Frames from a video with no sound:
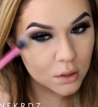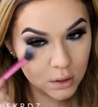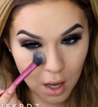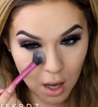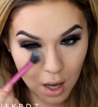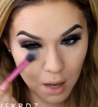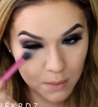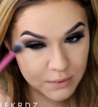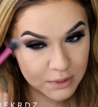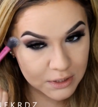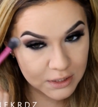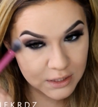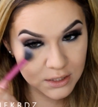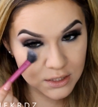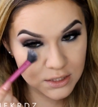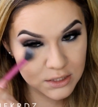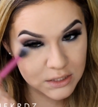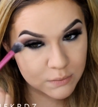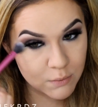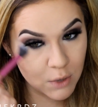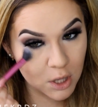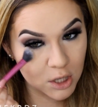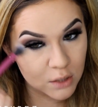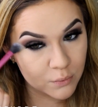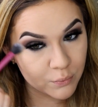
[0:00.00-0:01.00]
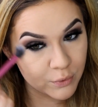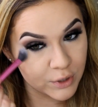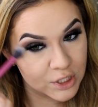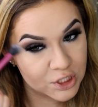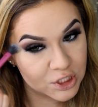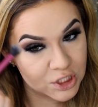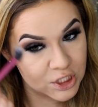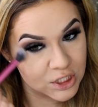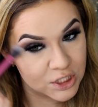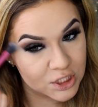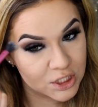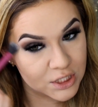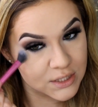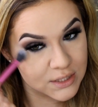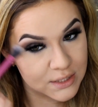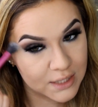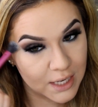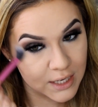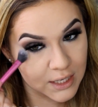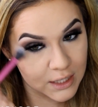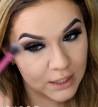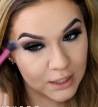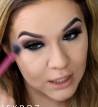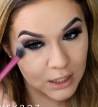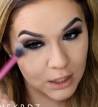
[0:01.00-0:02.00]
I'm taking a smaller brush and just
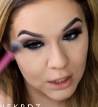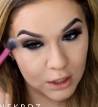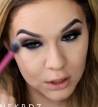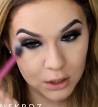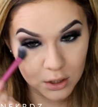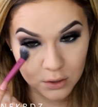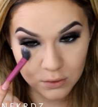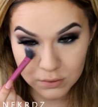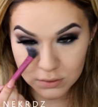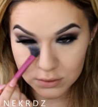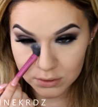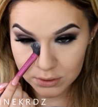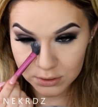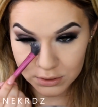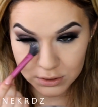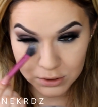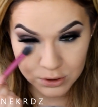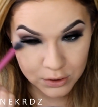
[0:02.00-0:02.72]
kind of getting closer